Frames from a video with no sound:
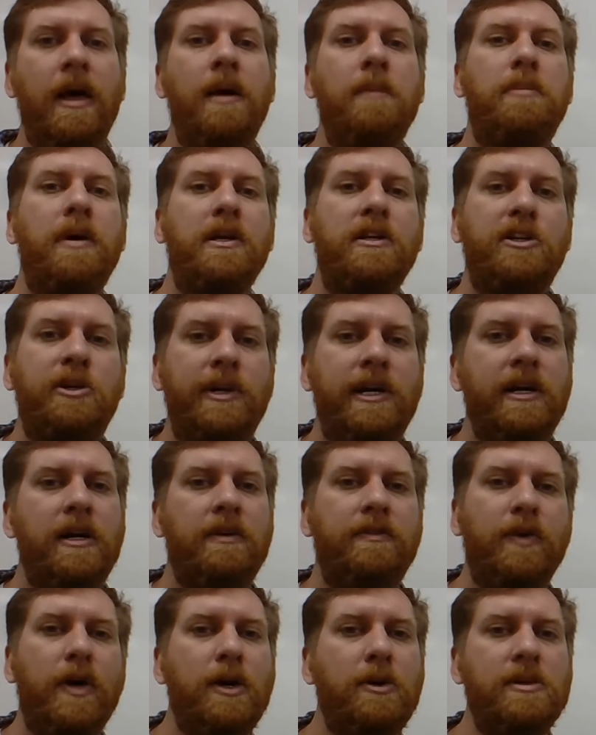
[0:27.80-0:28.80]
but you hear a
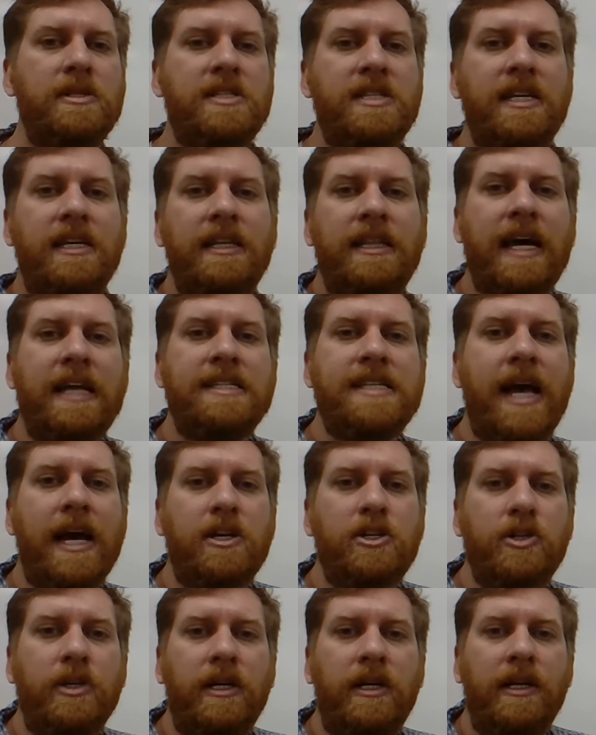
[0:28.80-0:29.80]
frequency that's
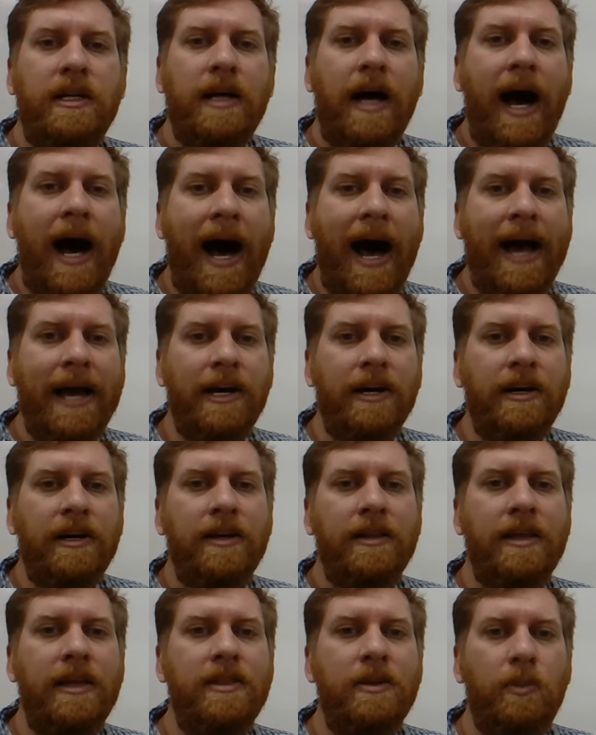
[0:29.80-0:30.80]
actually higher
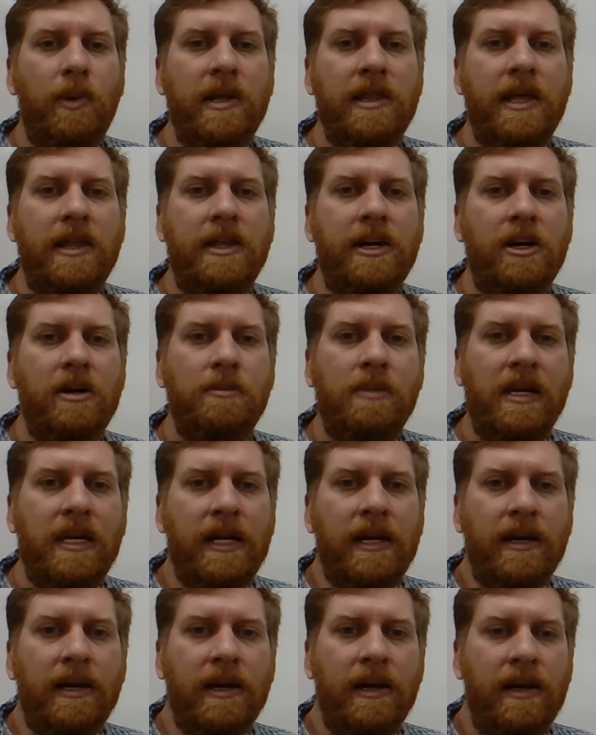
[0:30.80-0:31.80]
than the one that they're
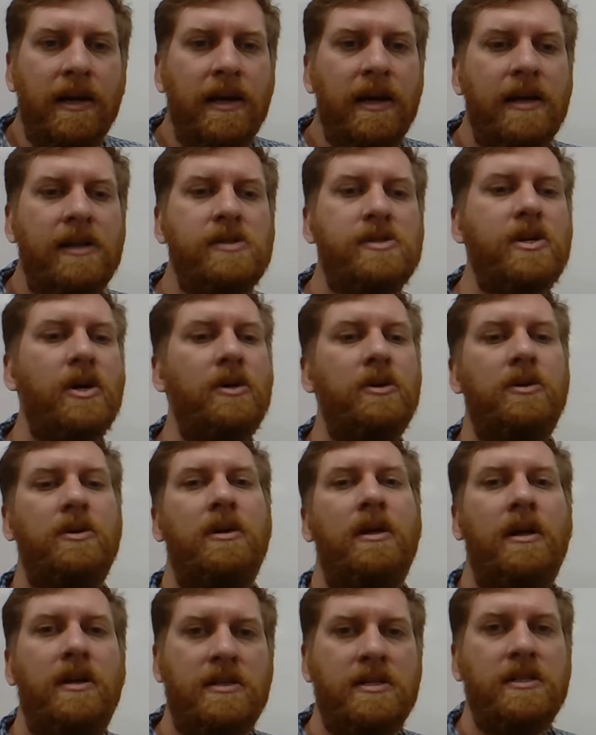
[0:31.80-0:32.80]
emitting. And so
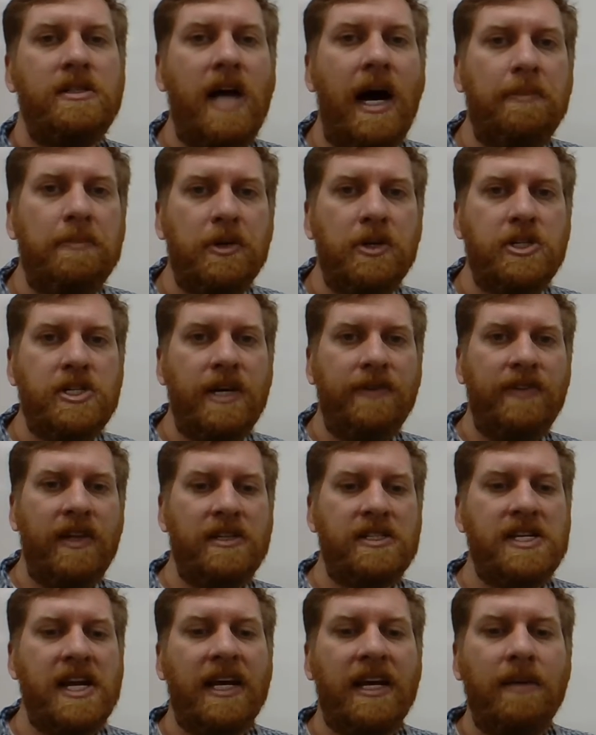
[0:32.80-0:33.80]
it's a Doppler shift
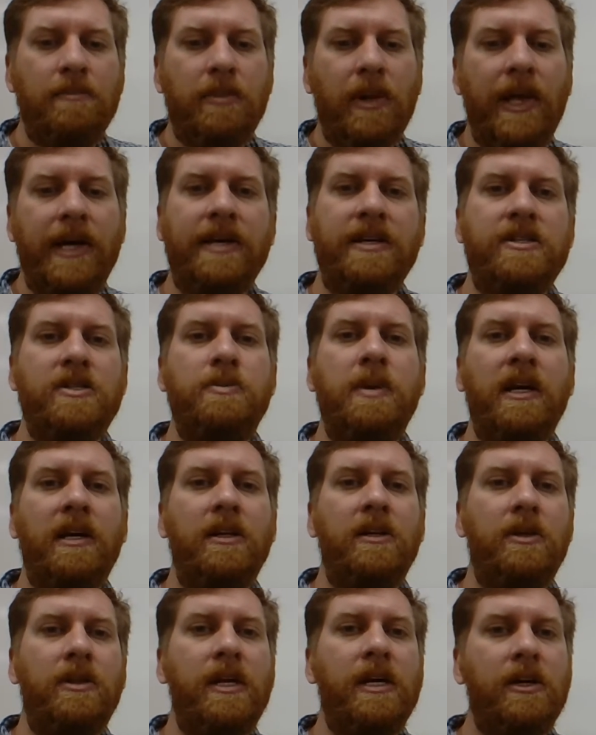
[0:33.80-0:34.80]
that's taking place,
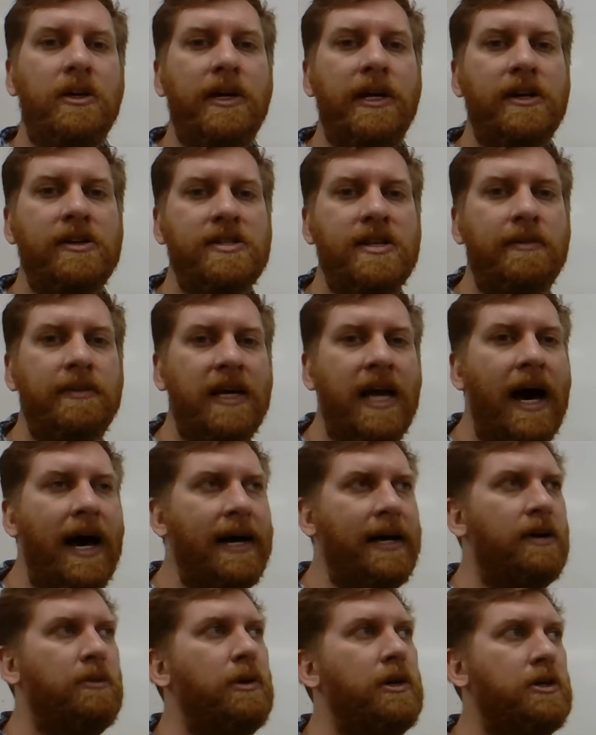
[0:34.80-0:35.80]
making you think you hear something
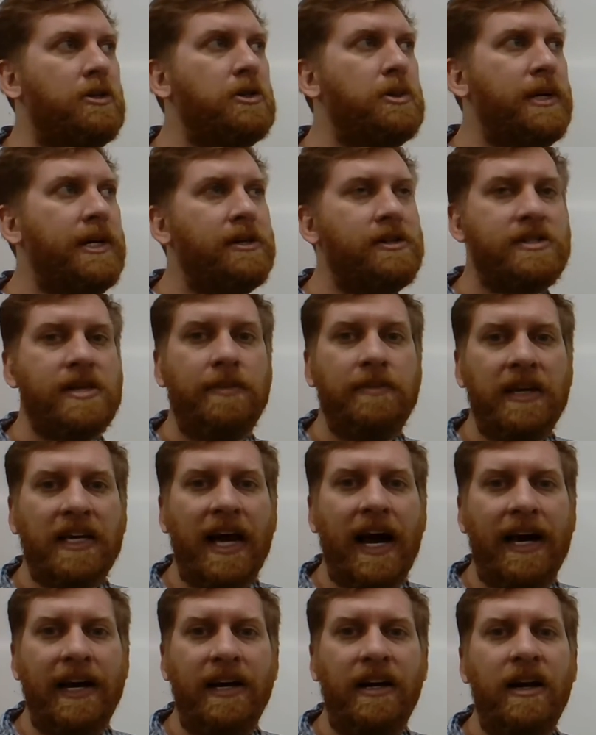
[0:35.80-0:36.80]
higher. Well, you do hear something
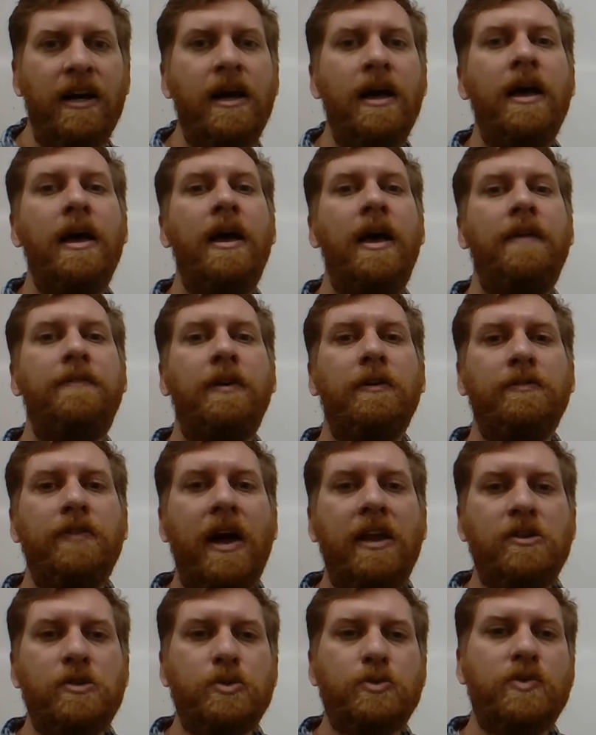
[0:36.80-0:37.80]
higher. If your
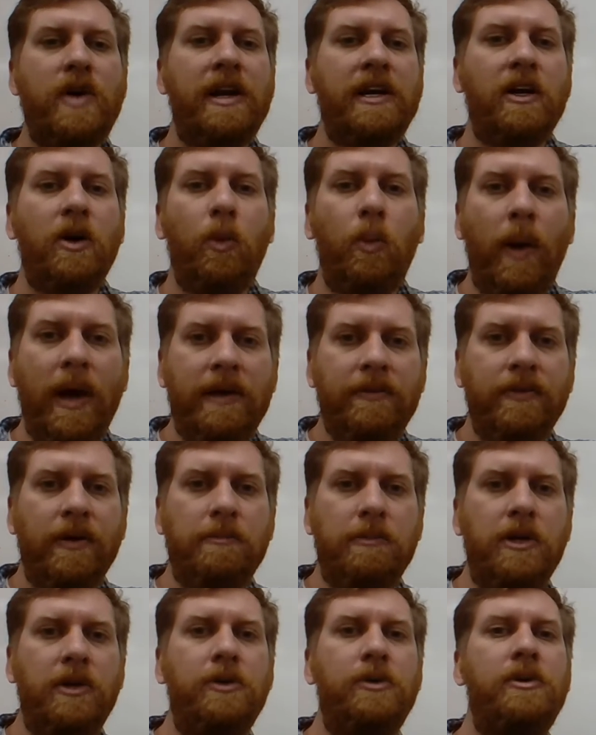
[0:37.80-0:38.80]
friend was running away
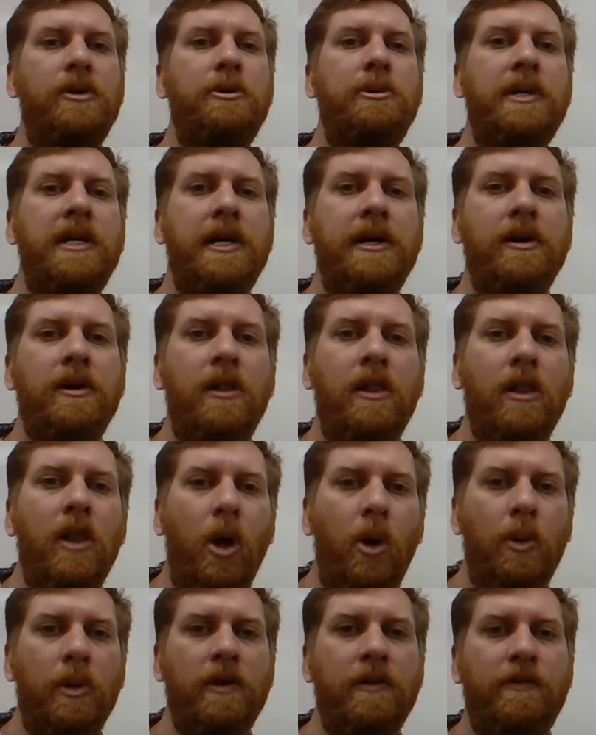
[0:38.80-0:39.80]
from you, you would hear a
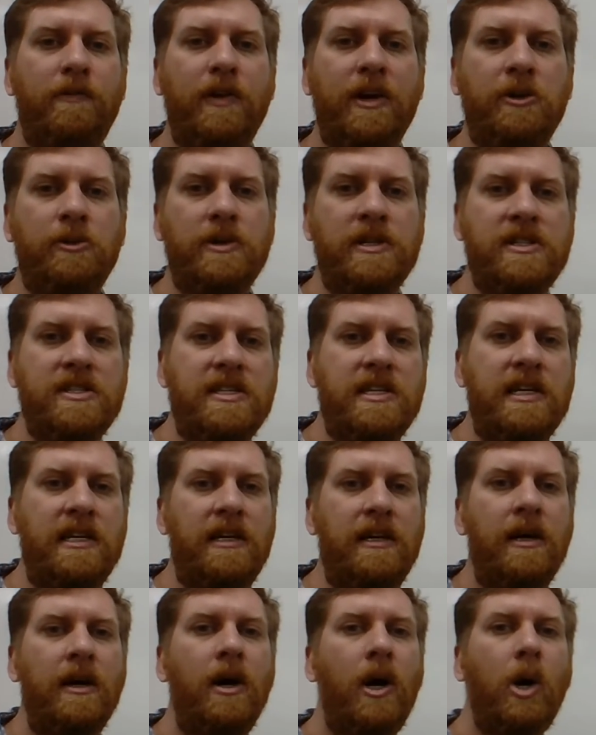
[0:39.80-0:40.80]
lower frequency
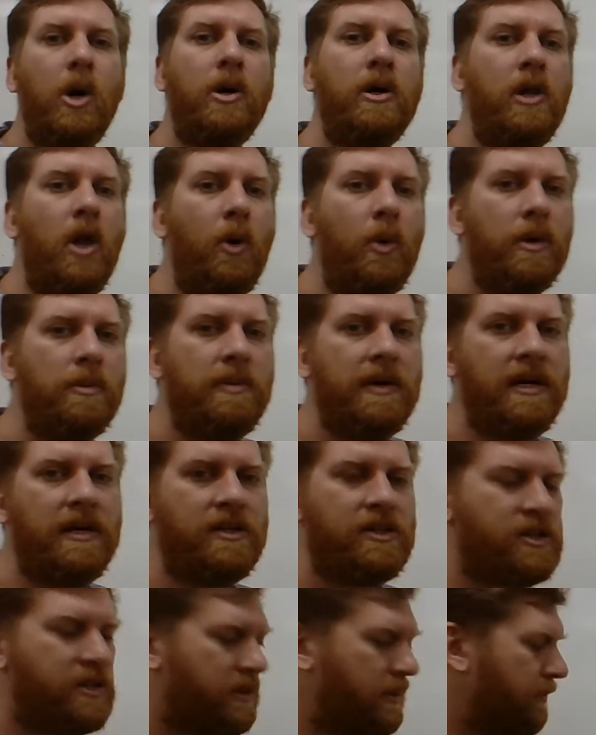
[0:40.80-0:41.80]
or a lower
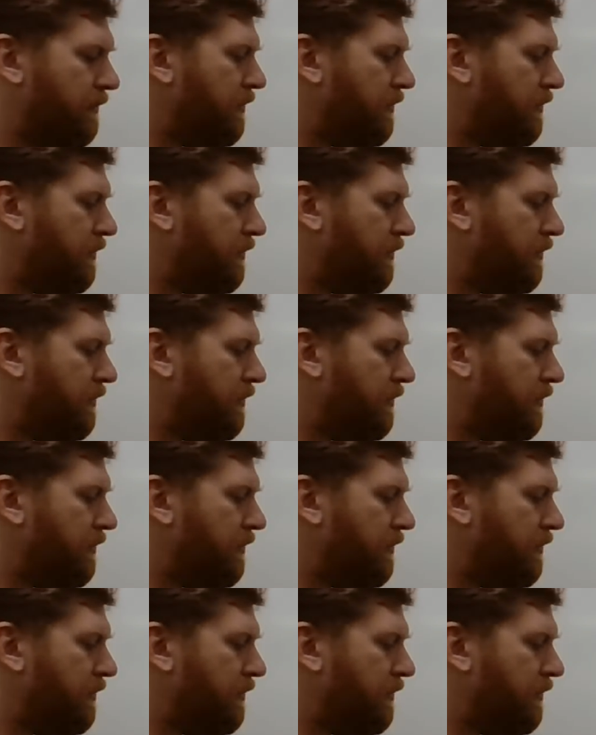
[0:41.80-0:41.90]
pitch.